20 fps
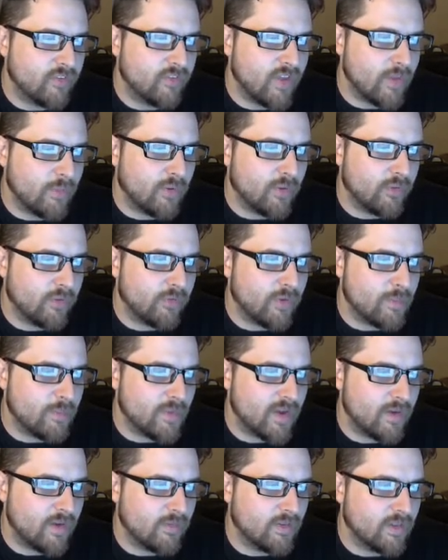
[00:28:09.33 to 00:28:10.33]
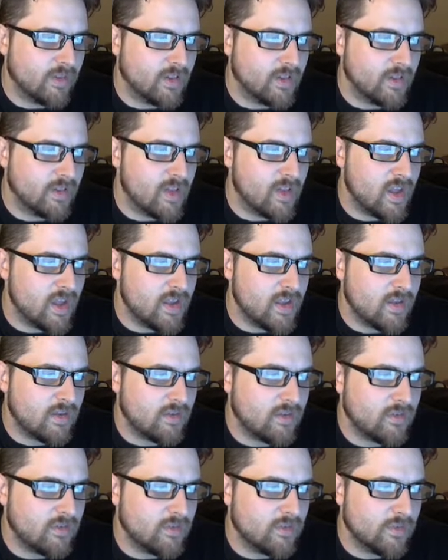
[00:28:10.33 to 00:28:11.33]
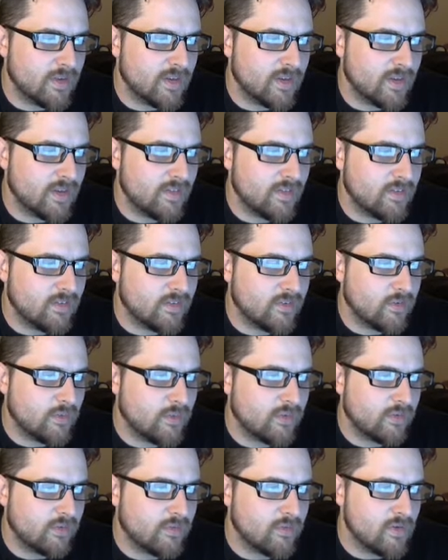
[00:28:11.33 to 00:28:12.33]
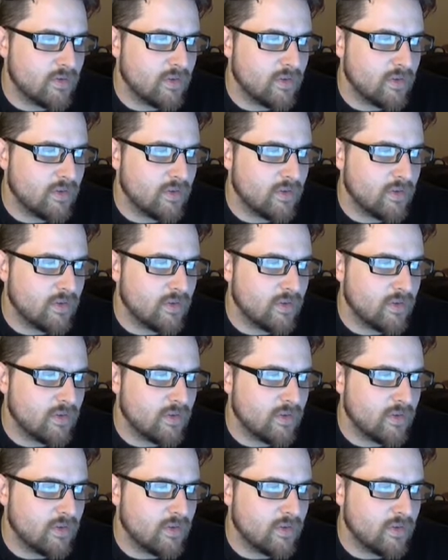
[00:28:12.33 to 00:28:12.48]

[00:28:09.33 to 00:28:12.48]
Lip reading: so I'm not really like doing anything that's too extreme,